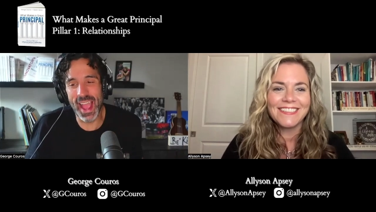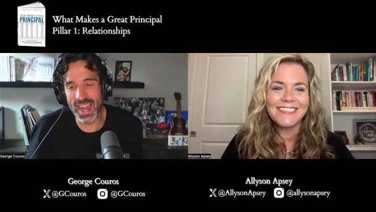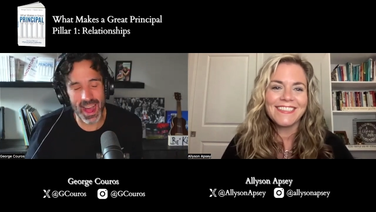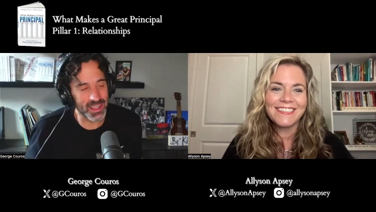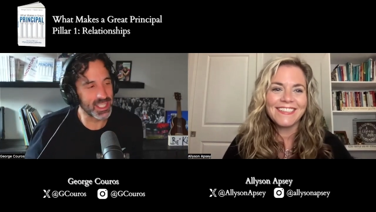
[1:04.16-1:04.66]
Speaker 1: And
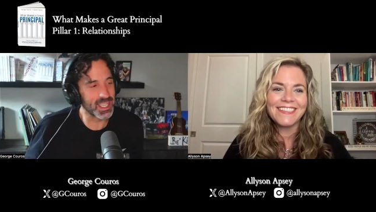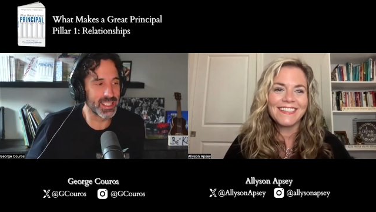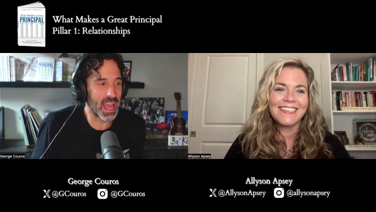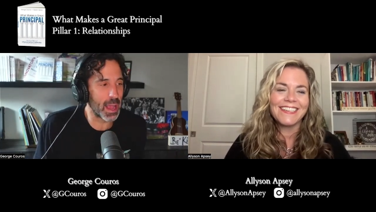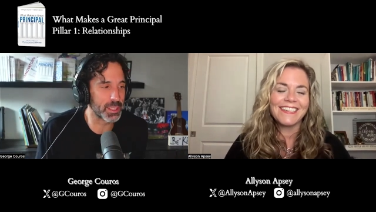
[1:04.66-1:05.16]
Allyson is
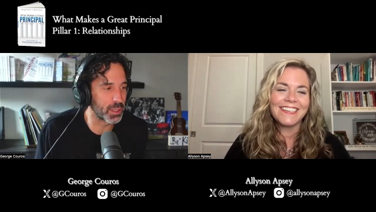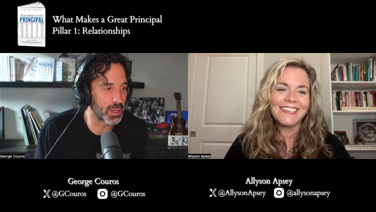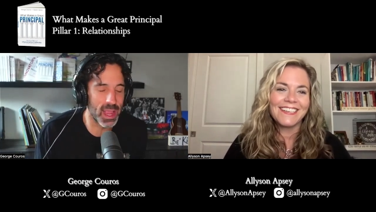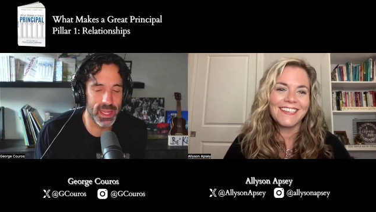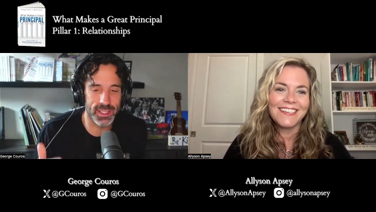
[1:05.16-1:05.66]
absolutely
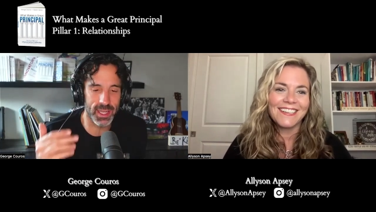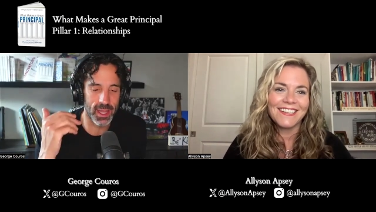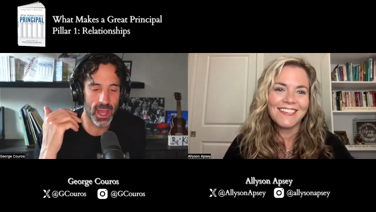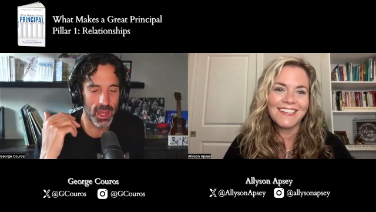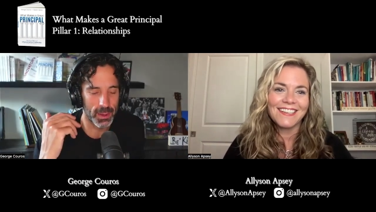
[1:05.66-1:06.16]
amazing.
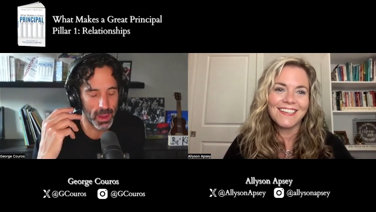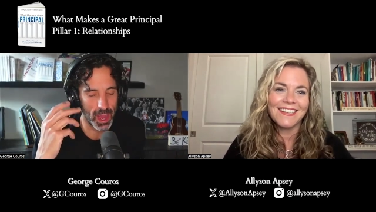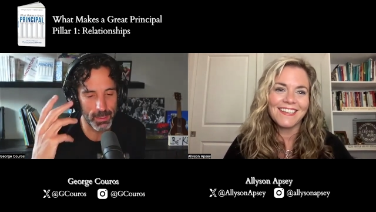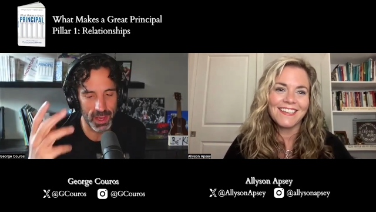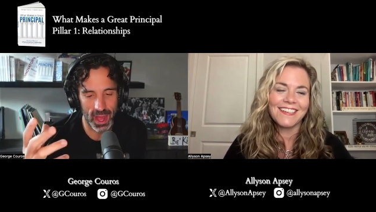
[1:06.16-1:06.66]
Um, I
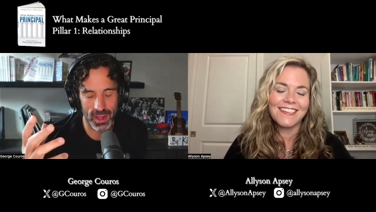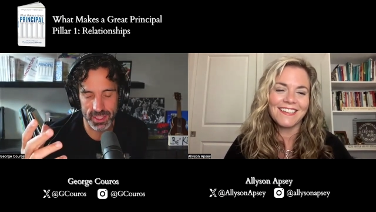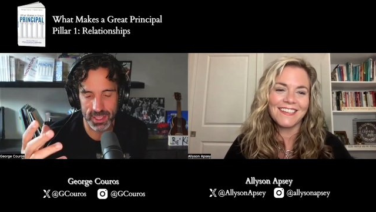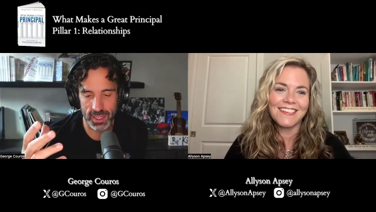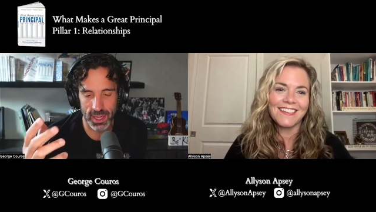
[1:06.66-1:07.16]
met
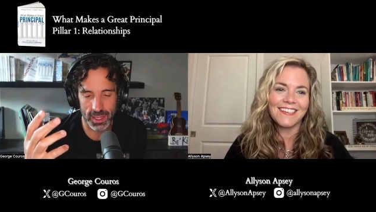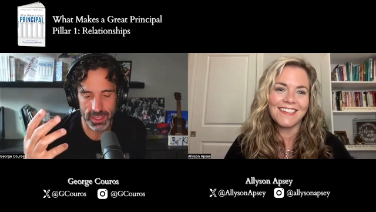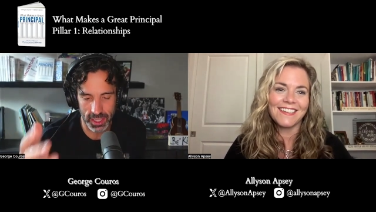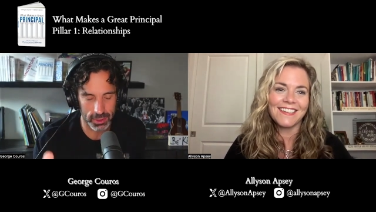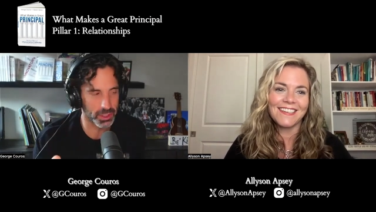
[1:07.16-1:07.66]
Allyson
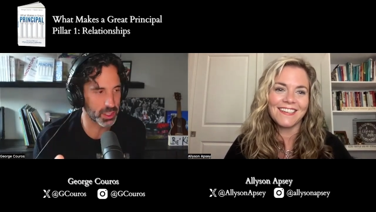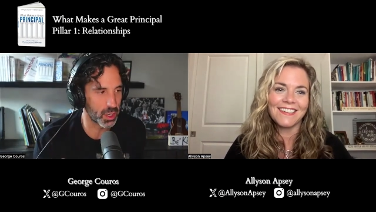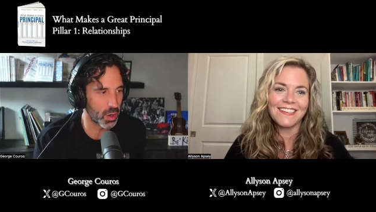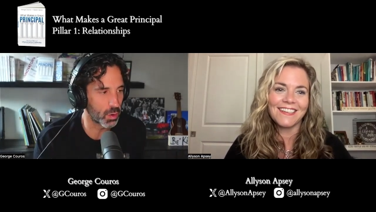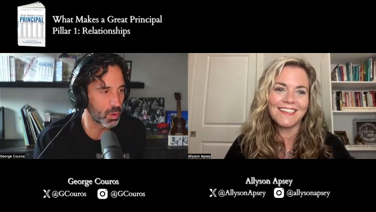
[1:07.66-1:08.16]
years
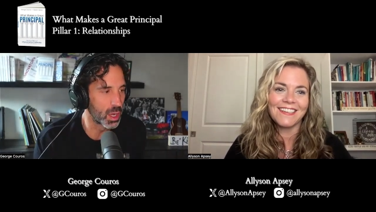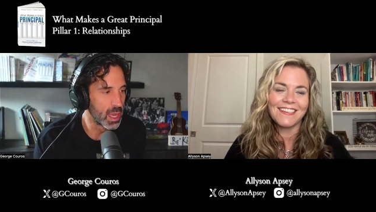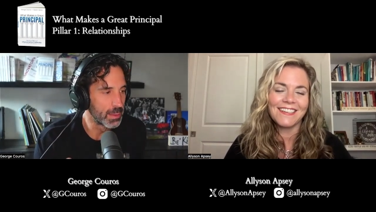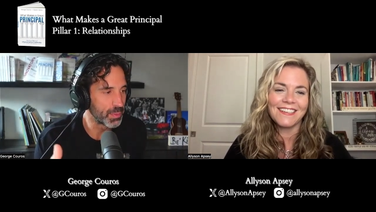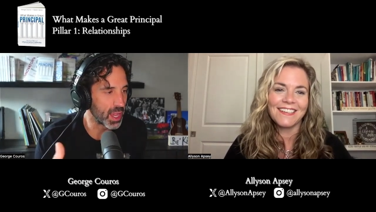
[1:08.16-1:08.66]
ago
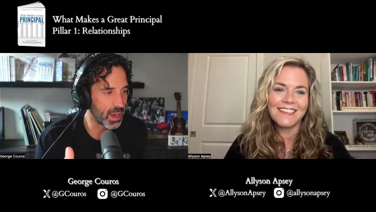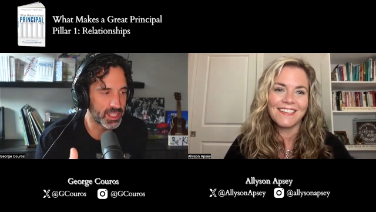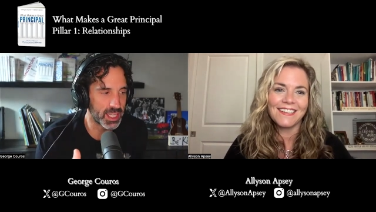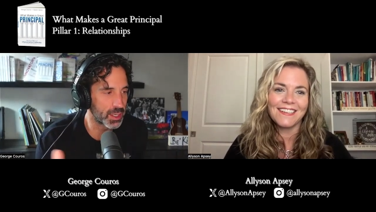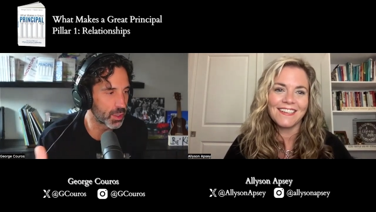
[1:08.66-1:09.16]
and I've
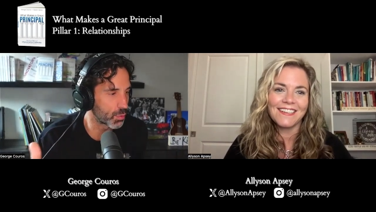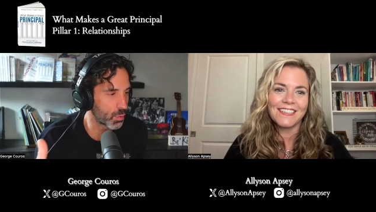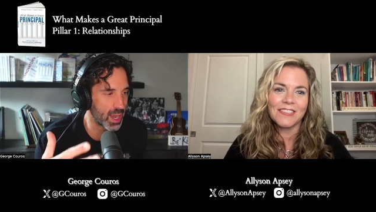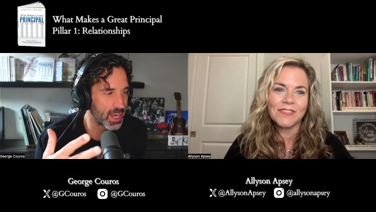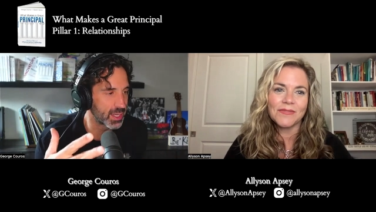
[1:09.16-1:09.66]
seen her
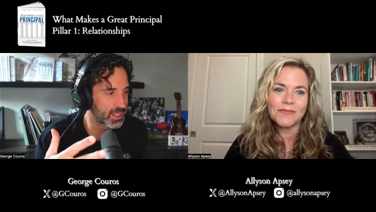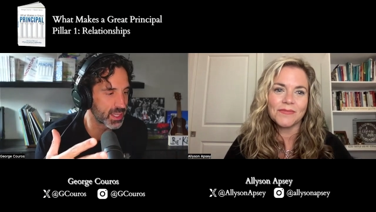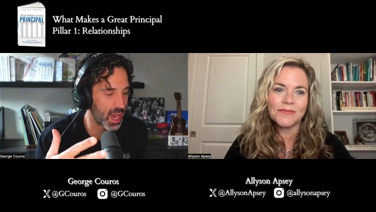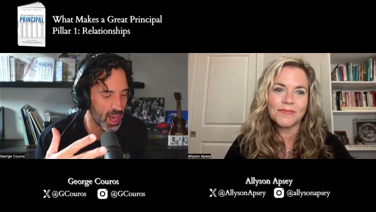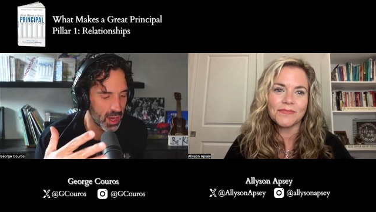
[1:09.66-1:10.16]
writing
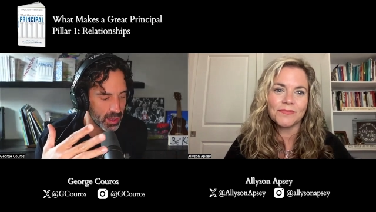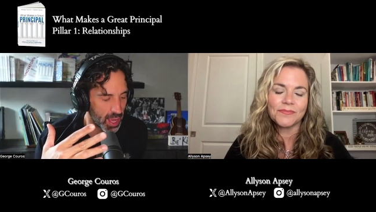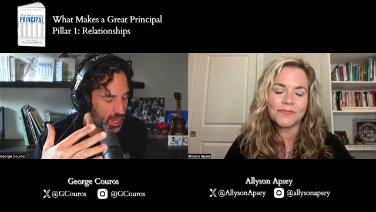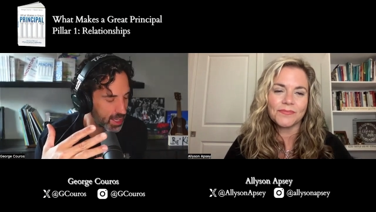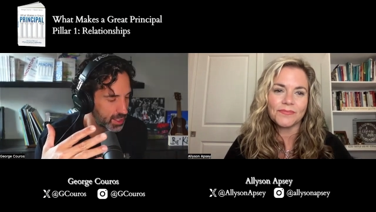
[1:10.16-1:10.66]
style
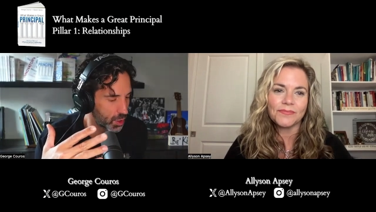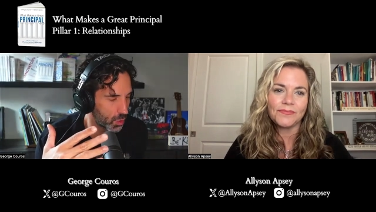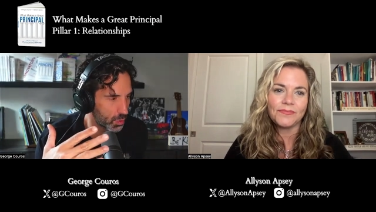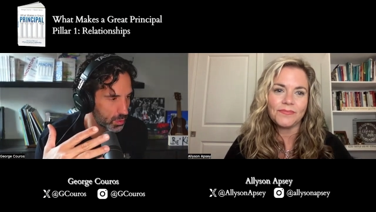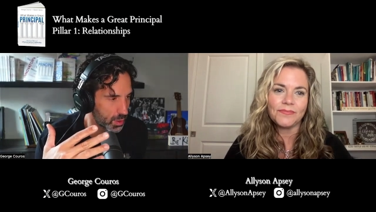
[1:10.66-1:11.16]
and, you
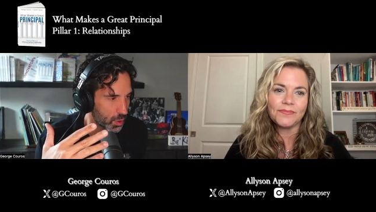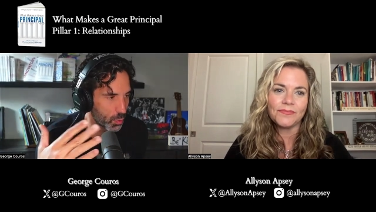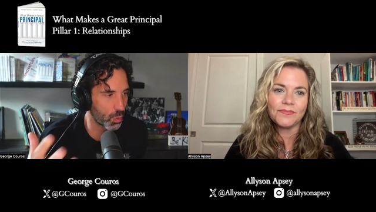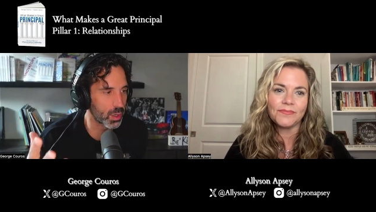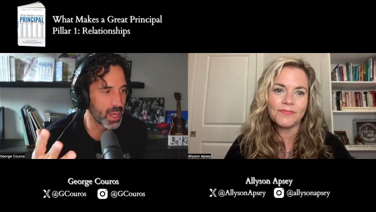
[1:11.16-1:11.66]
know, her
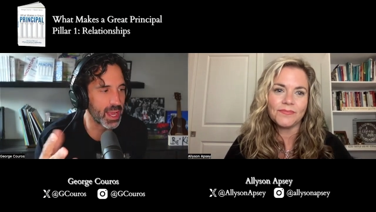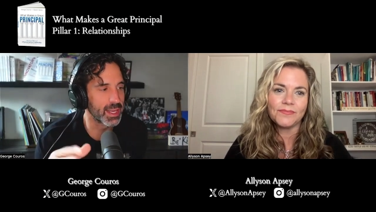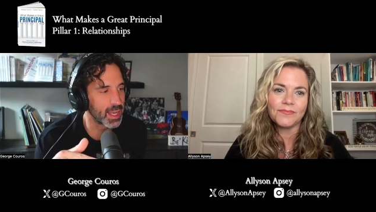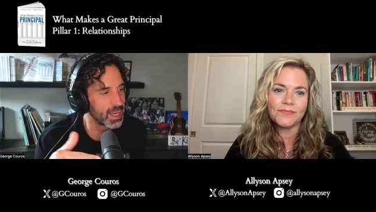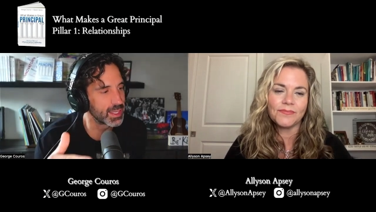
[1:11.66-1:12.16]
work. And it,
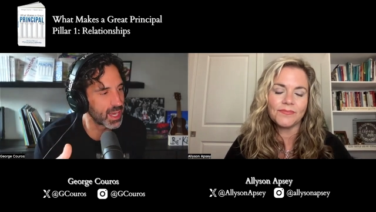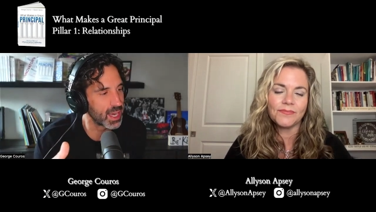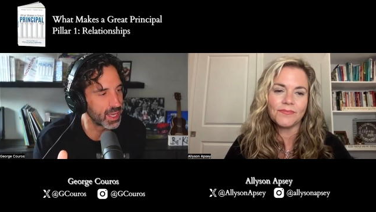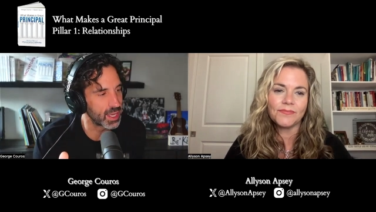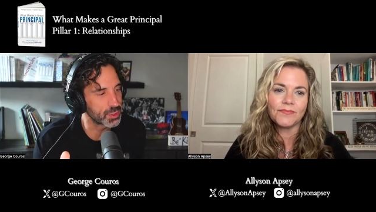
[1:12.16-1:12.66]
it is kind
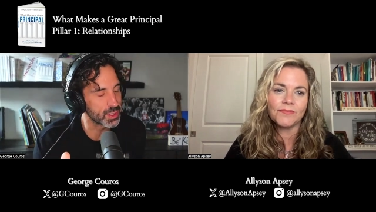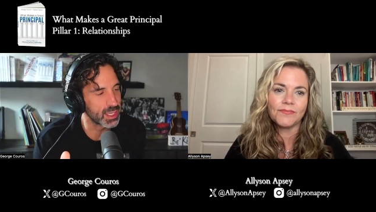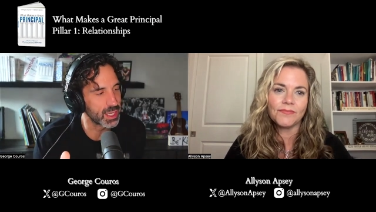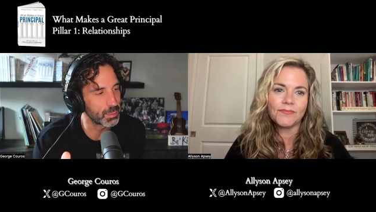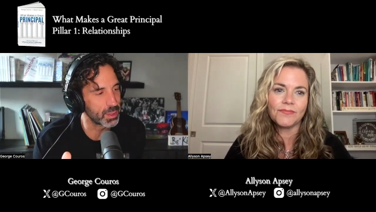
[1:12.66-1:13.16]
of
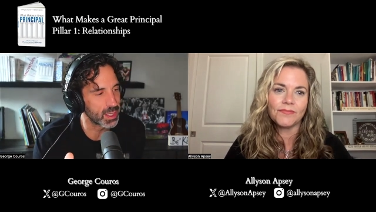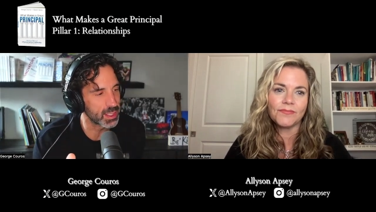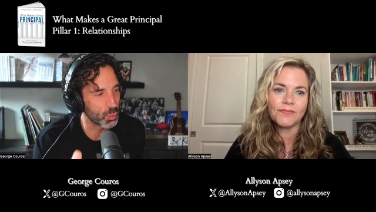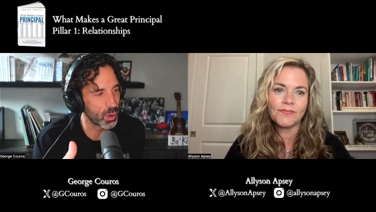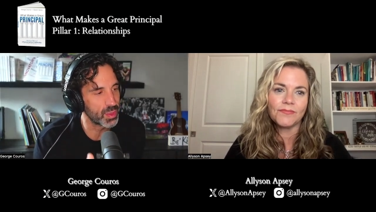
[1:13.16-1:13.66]
interesting because
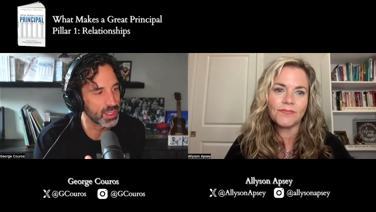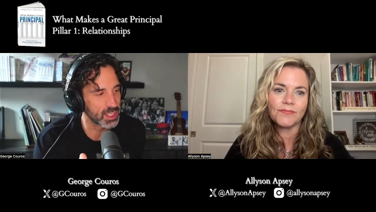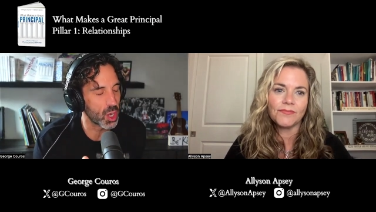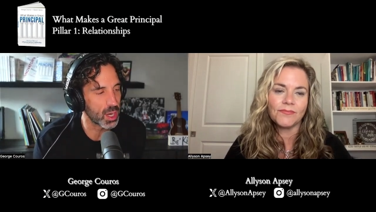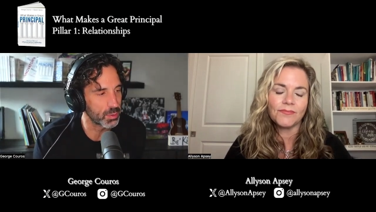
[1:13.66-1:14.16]
one of the things I
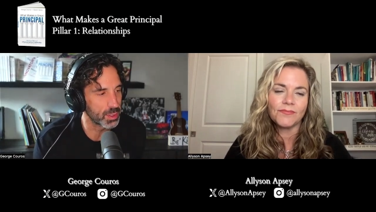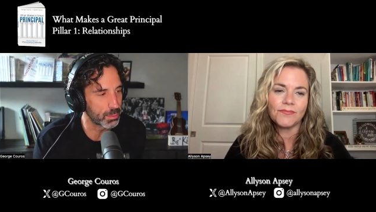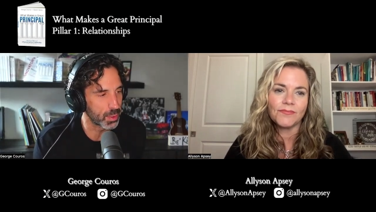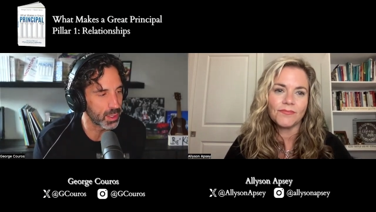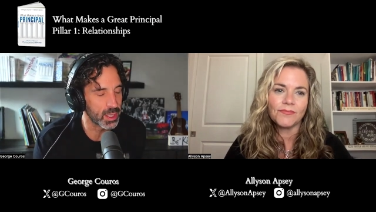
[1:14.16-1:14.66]
talk about in the
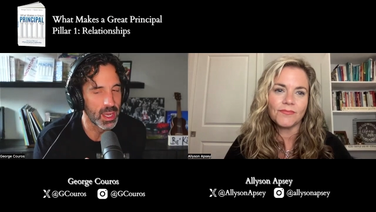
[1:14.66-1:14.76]
book,